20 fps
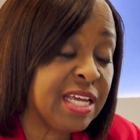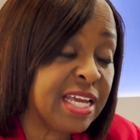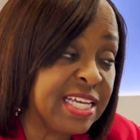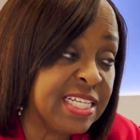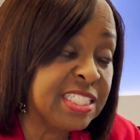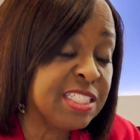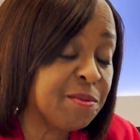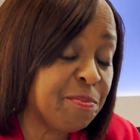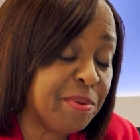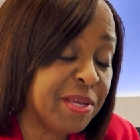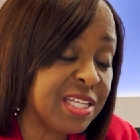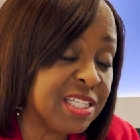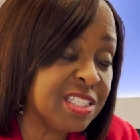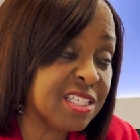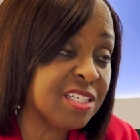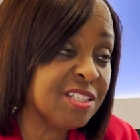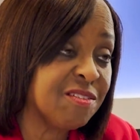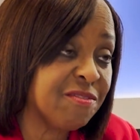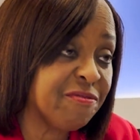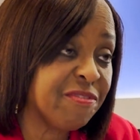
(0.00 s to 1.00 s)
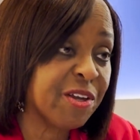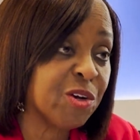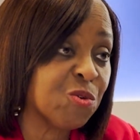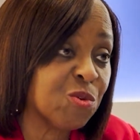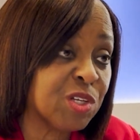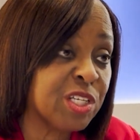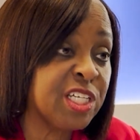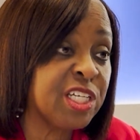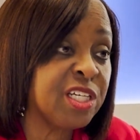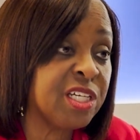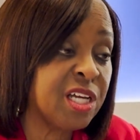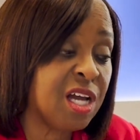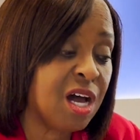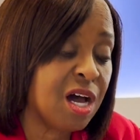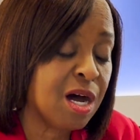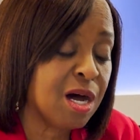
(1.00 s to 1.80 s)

federally